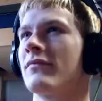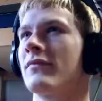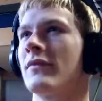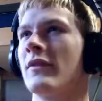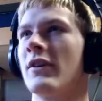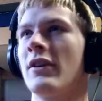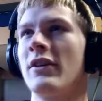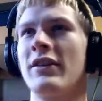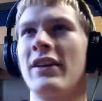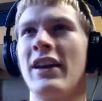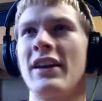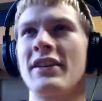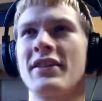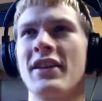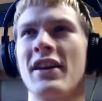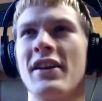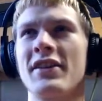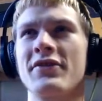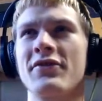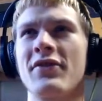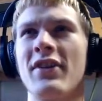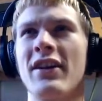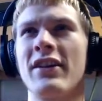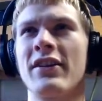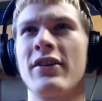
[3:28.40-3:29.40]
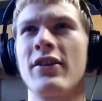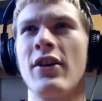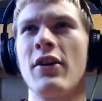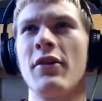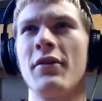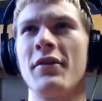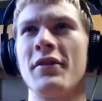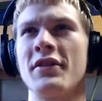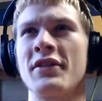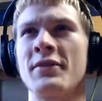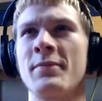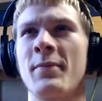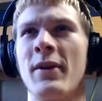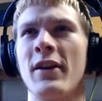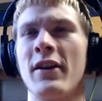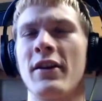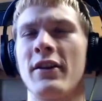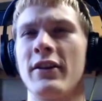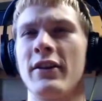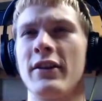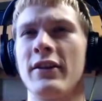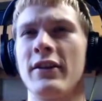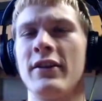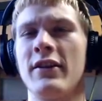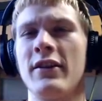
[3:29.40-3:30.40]
Okay, so that was Grant Cohen's
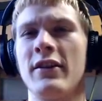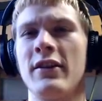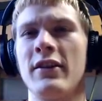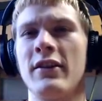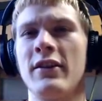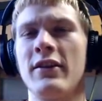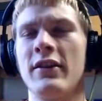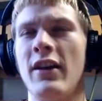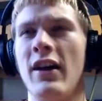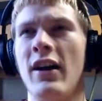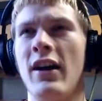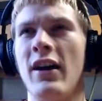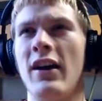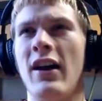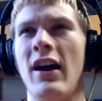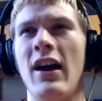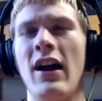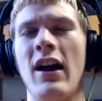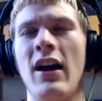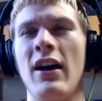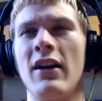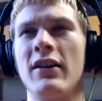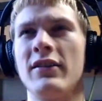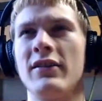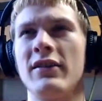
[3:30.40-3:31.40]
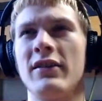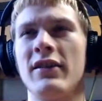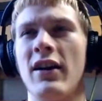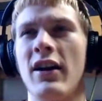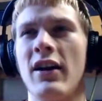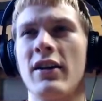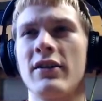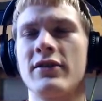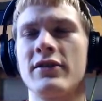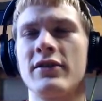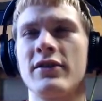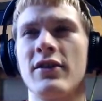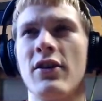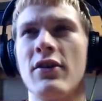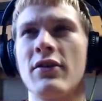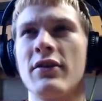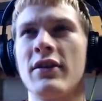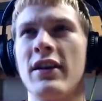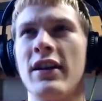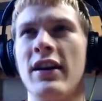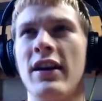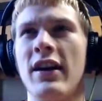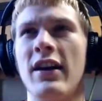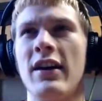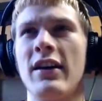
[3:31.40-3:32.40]
apparently. Now, uh, uh,
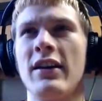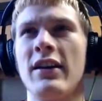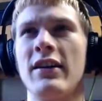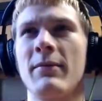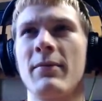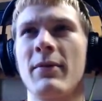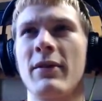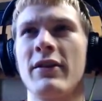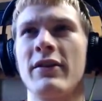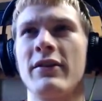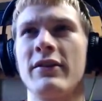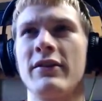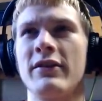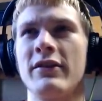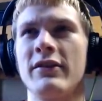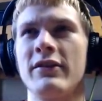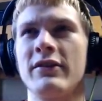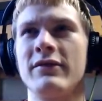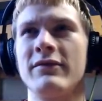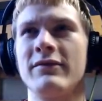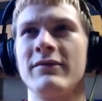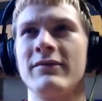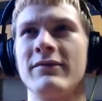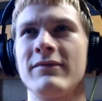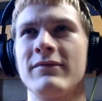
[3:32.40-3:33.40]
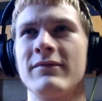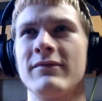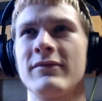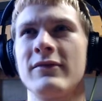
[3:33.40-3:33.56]
okay, apparently. Mm.